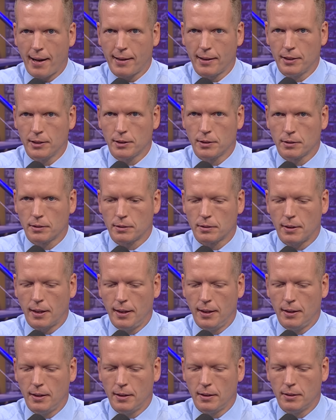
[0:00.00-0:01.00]
is
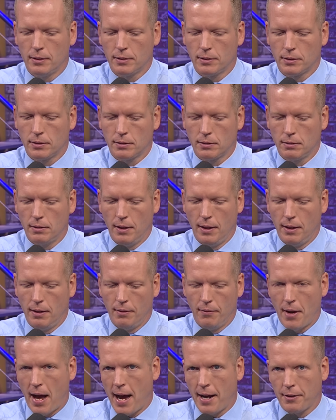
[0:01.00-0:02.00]
is
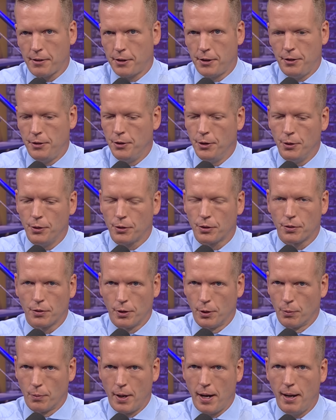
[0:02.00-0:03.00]
not good news for
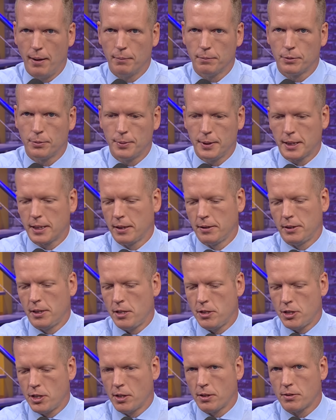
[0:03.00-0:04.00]
the Rams because
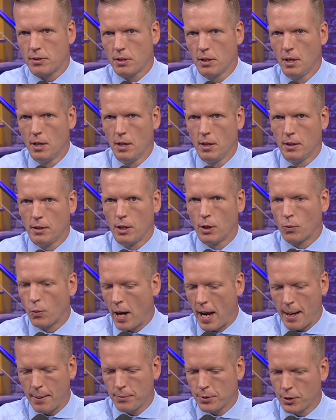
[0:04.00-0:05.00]
it just the
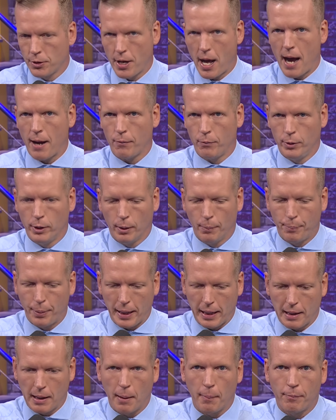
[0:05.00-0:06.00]
Rams are not real
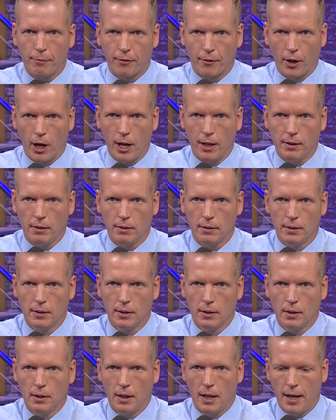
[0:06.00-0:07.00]
big up front
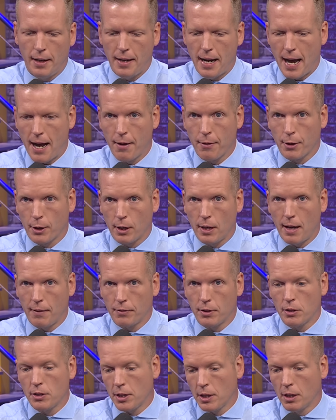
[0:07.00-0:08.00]
and now they're going to have
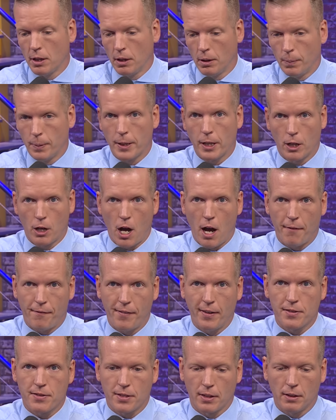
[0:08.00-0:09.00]
to deal with an
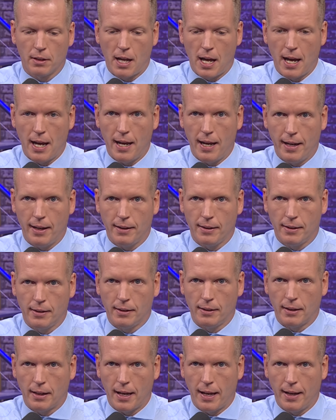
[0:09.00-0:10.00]
offensive line
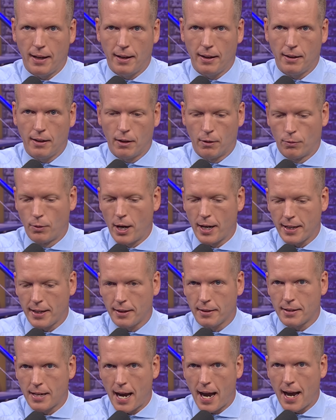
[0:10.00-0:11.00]
and, and a running
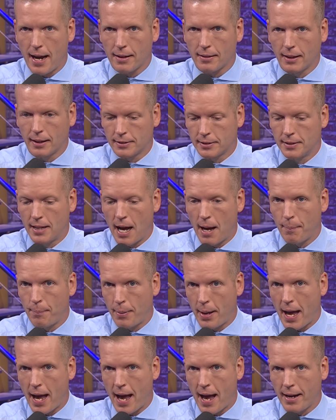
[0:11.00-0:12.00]
attack that's not
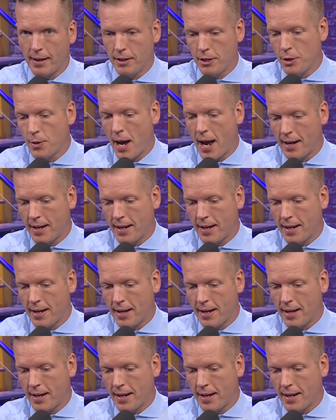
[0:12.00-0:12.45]
bad. And you add